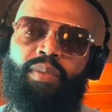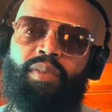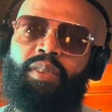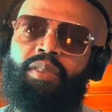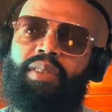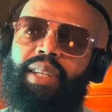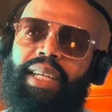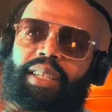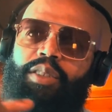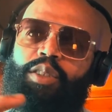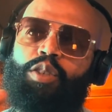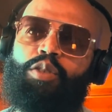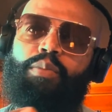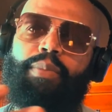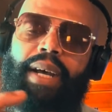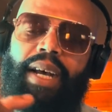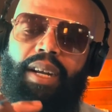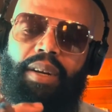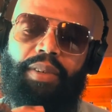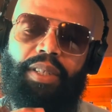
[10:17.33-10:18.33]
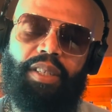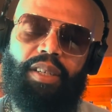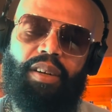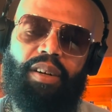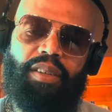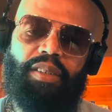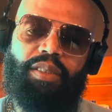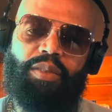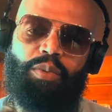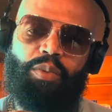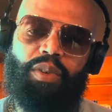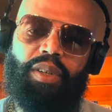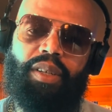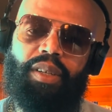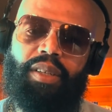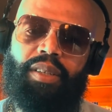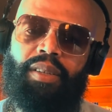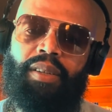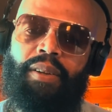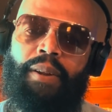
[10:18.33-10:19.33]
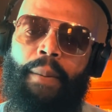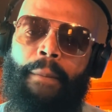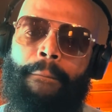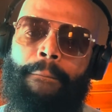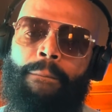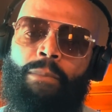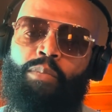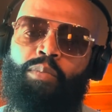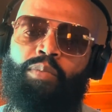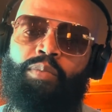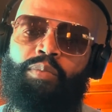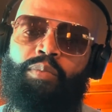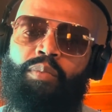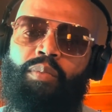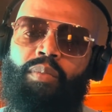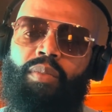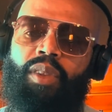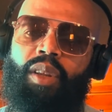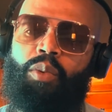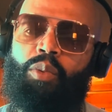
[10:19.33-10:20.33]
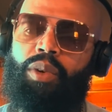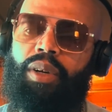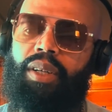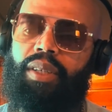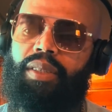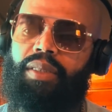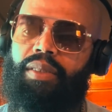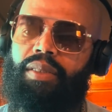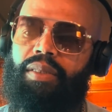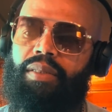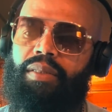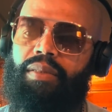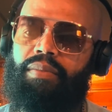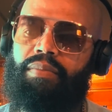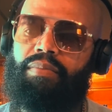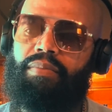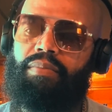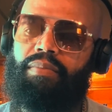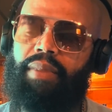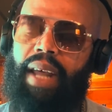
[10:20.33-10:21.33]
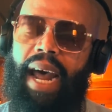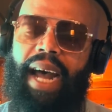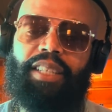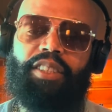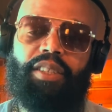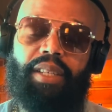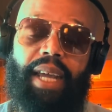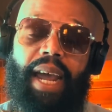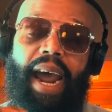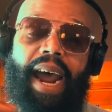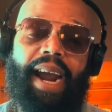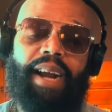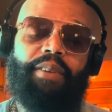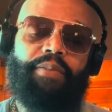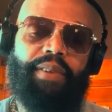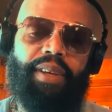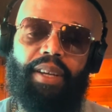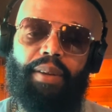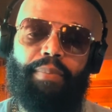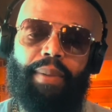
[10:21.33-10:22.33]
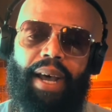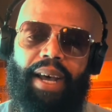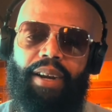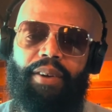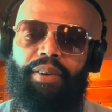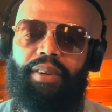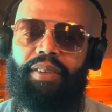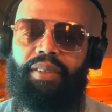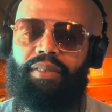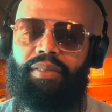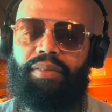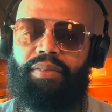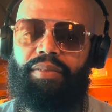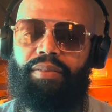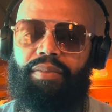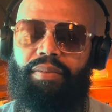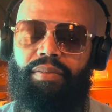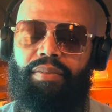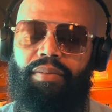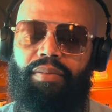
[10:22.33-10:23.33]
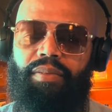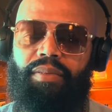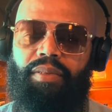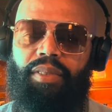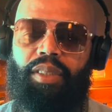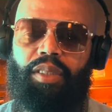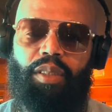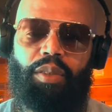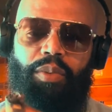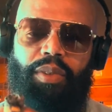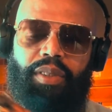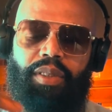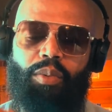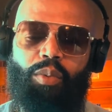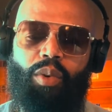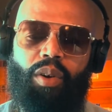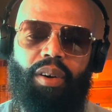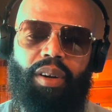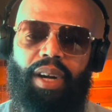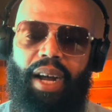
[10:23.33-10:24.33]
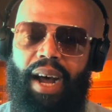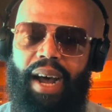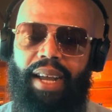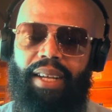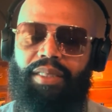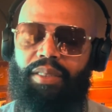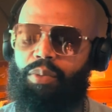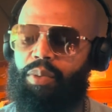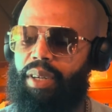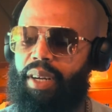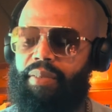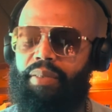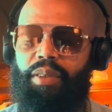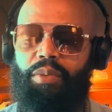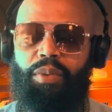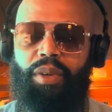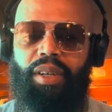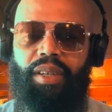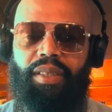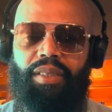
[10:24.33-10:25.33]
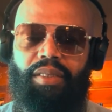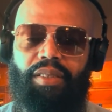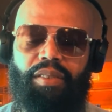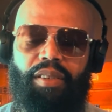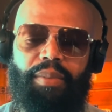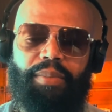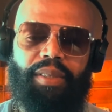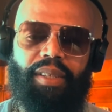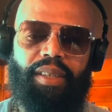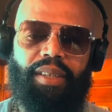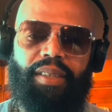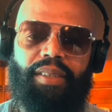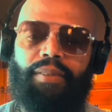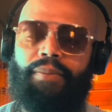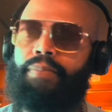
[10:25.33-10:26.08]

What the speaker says: That's 2 battery charges. One was actually aggravated battery, you know, with the water, ice, whatever it was, you know what I'm saying?